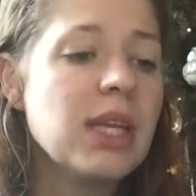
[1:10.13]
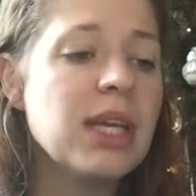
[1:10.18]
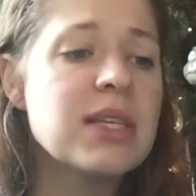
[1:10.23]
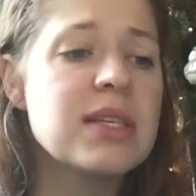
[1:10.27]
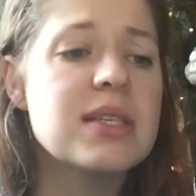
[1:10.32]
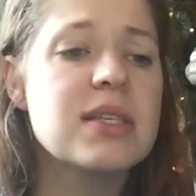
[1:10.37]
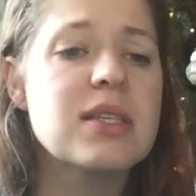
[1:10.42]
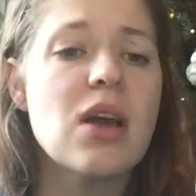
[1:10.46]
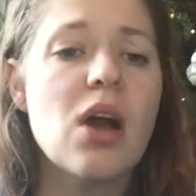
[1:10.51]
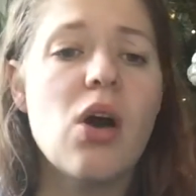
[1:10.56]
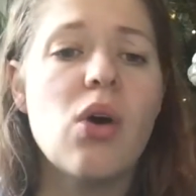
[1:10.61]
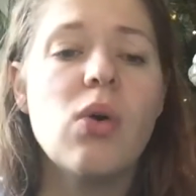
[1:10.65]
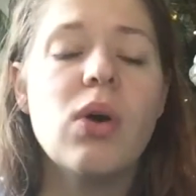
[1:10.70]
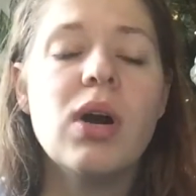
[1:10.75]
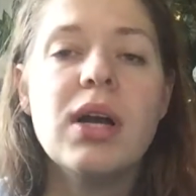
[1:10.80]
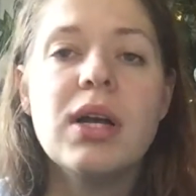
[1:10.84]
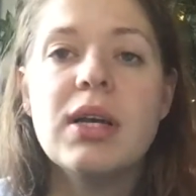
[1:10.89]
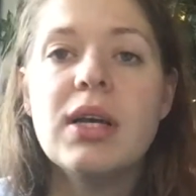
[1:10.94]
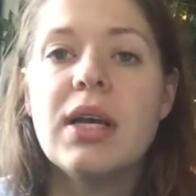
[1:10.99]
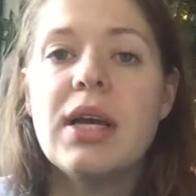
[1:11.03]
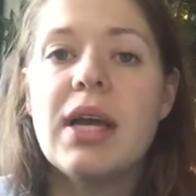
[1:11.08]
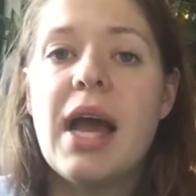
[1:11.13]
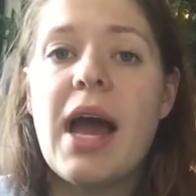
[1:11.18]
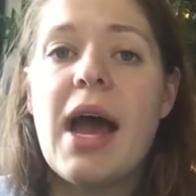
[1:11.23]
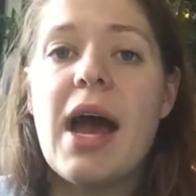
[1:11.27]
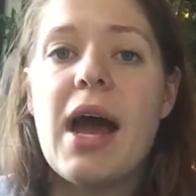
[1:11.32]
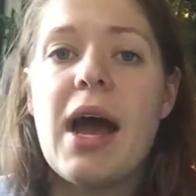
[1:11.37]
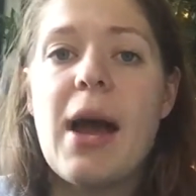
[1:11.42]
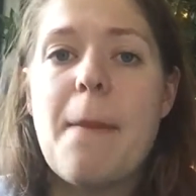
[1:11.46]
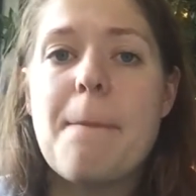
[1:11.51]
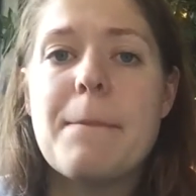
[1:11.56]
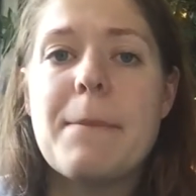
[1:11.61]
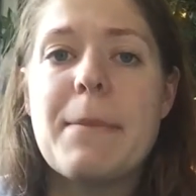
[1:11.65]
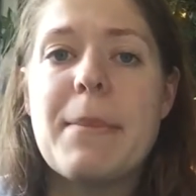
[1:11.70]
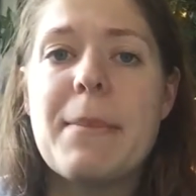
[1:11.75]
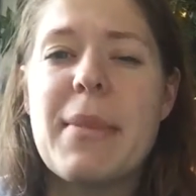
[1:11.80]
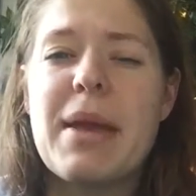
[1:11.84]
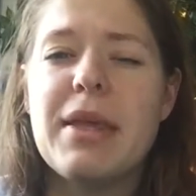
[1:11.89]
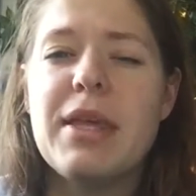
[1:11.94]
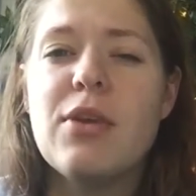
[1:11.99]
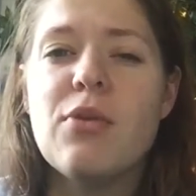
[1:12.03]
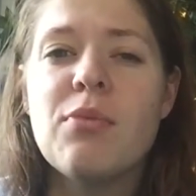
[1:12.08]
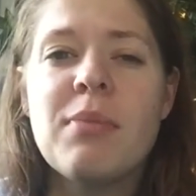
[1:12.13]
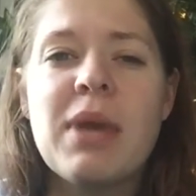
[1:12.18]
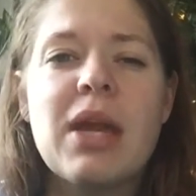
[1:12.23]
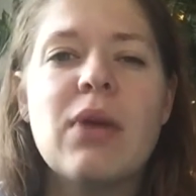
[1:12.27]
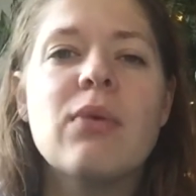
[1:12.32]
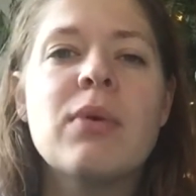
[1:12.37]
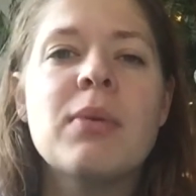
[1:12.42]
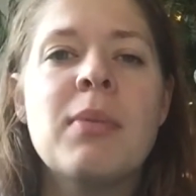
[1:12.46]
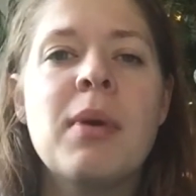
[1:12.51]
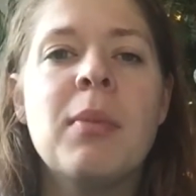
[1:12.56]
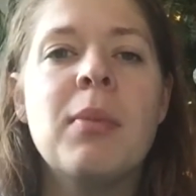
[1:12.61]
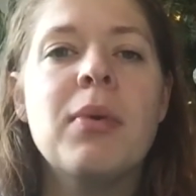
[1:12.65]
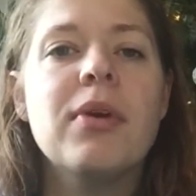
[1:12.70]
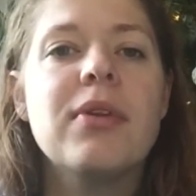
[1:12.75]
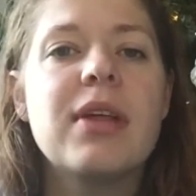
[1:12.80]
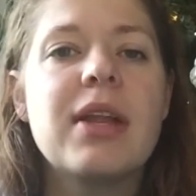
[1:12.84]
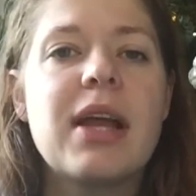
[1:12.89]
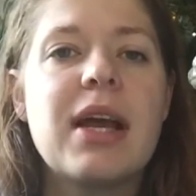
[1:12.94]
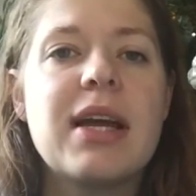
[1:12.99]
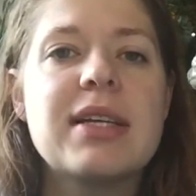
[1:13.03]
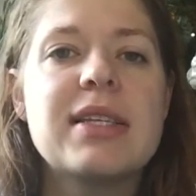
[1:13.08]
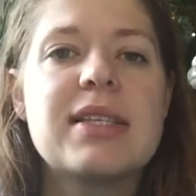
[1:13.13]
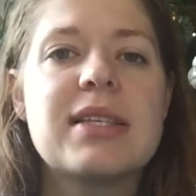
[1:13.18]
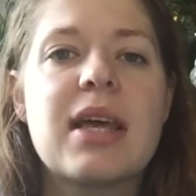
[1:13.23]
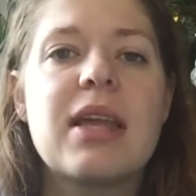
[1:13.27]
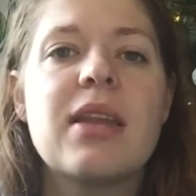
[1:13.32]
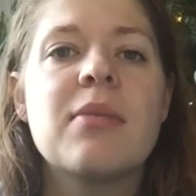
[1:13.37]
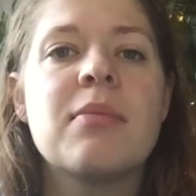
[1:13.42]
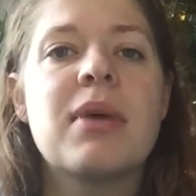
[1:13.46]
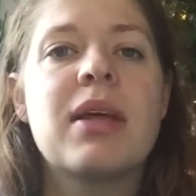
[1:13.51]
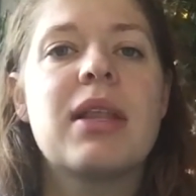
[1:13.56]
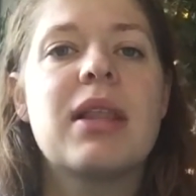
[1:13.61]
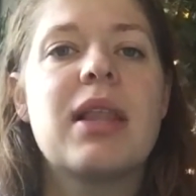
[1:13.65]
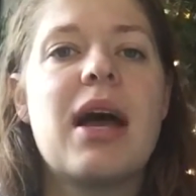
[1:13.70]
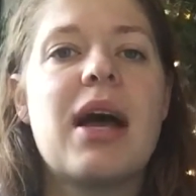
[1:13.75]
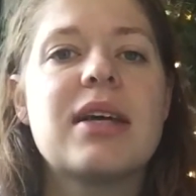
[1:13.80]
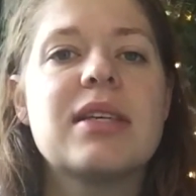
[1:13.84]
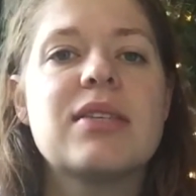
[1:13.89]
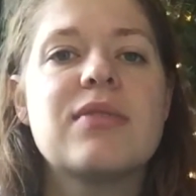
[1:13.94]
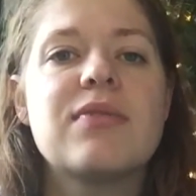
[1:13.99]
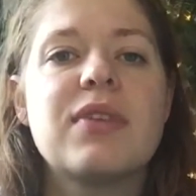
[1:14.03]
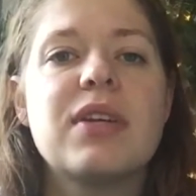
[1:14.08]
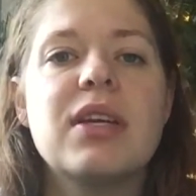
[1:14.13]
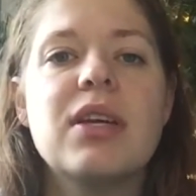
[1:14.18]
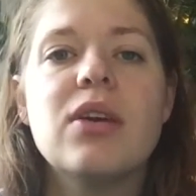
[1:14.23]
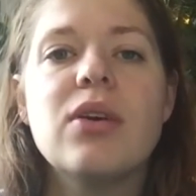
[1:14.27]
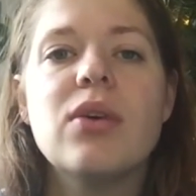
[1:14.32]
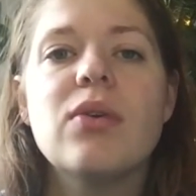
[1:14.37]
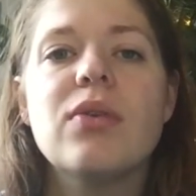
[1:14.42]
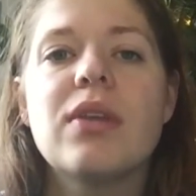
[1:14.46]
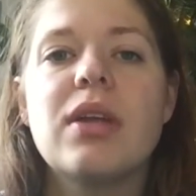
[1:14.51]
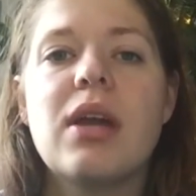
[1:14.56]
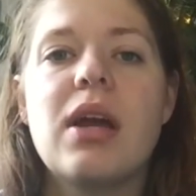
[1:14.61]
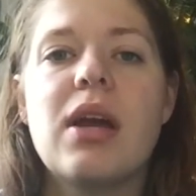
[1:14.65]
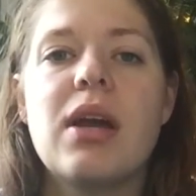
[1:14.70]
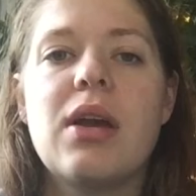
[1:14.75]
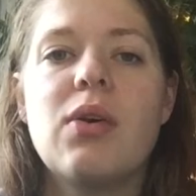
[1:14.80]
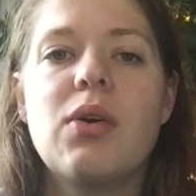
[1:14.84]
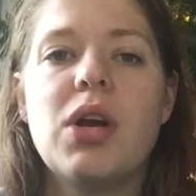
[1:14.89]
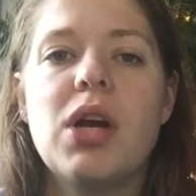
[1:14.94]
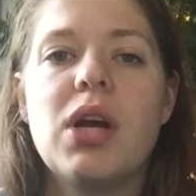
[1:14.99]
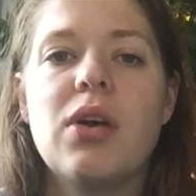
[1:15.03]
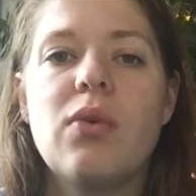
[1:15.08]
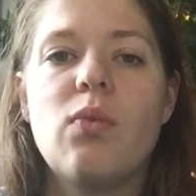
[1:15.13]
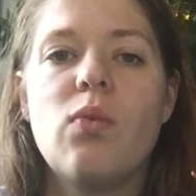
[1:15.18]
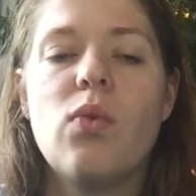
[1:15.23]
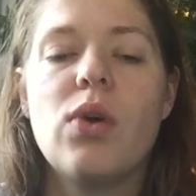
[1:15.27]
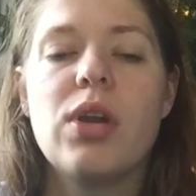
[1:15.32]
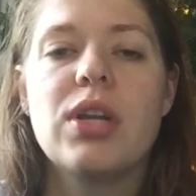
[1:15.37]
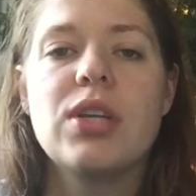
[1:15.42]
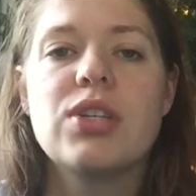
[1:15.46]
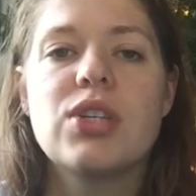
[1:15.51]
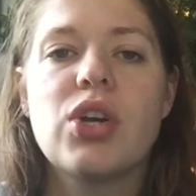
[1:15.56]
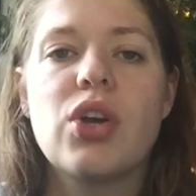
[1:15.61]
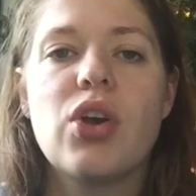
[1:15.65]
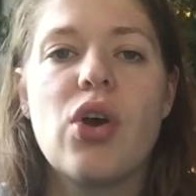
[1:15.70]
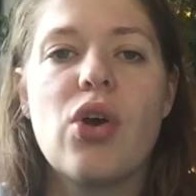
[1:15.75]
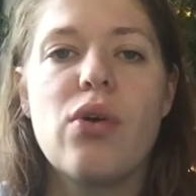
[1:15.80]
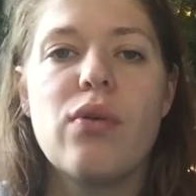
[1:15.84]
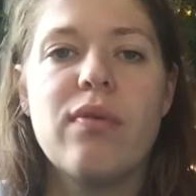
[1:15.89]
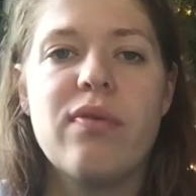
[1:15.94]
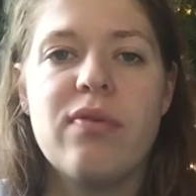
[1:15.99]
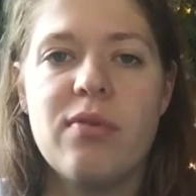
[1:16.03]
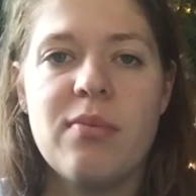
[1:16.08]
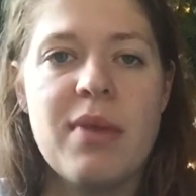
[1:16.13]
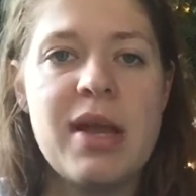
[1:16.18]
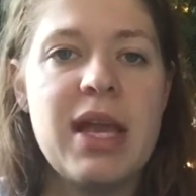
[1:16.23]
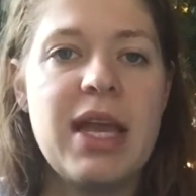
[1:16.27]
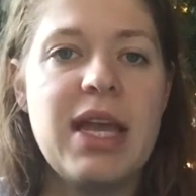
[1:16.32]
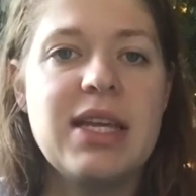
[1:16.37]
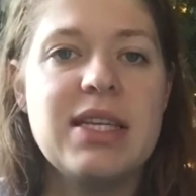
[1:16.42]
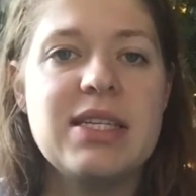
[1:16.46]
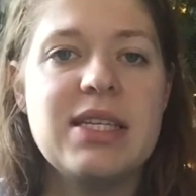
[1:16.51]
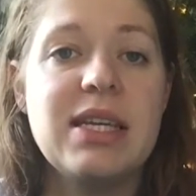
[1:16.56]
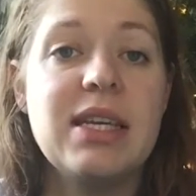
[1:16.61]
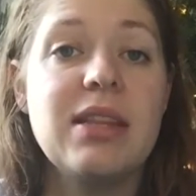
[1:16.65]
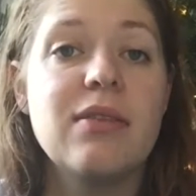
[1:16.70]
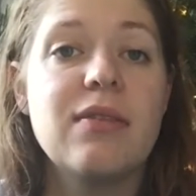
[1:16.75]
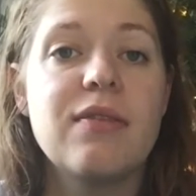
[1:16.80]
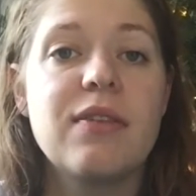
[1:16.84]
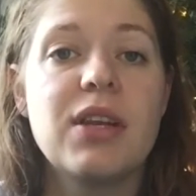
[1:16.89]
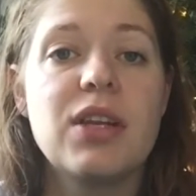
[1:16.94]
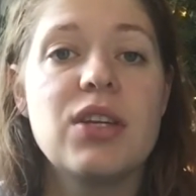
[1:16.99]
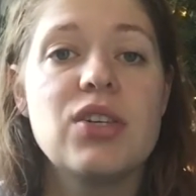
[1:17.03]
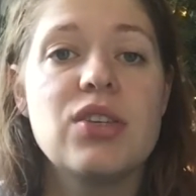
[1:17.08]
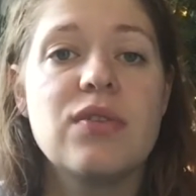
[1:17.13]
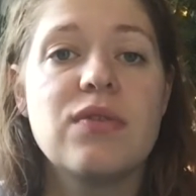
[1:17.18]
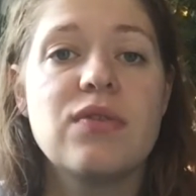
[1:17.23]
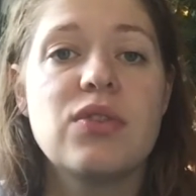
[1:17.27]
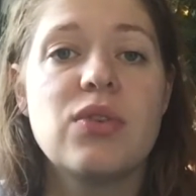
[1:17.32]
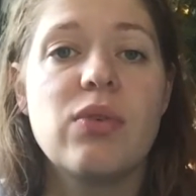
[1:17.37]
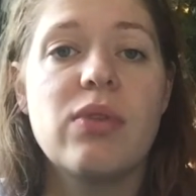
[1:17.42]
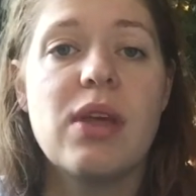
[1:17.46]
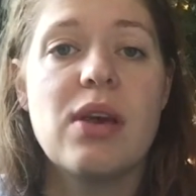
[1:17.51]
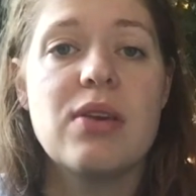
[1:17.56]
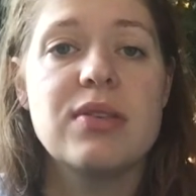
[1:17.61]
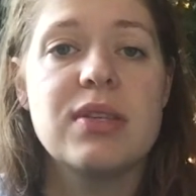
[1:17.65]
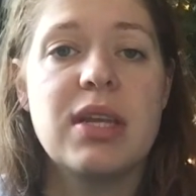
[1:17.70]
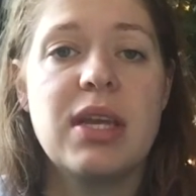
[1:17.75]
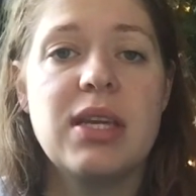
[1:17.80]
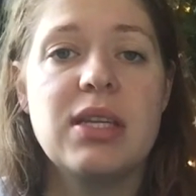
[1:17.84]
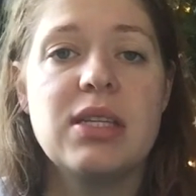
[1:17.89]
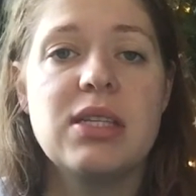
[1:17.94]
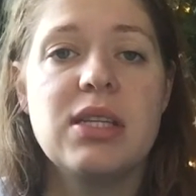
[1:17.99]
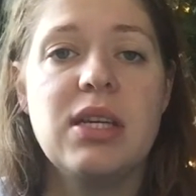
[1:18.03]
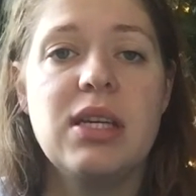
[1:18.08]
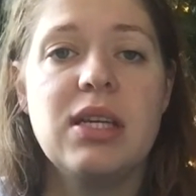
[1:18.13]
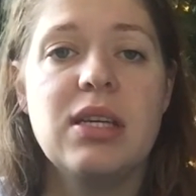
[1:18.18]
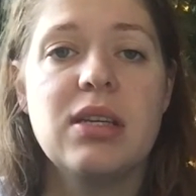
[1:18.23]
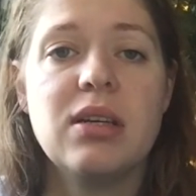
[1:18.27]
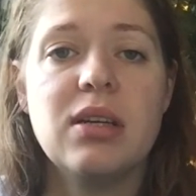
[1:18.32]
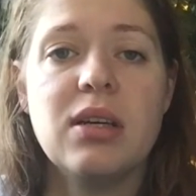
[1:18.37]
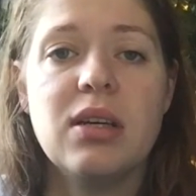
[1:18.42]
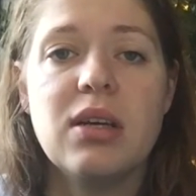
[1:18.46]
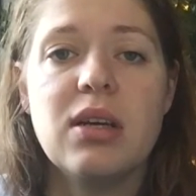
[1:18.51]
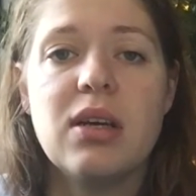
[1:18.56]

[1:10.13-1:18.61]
So you may remember that I said in my last video that I wanted to go for my 18th finish of 2018,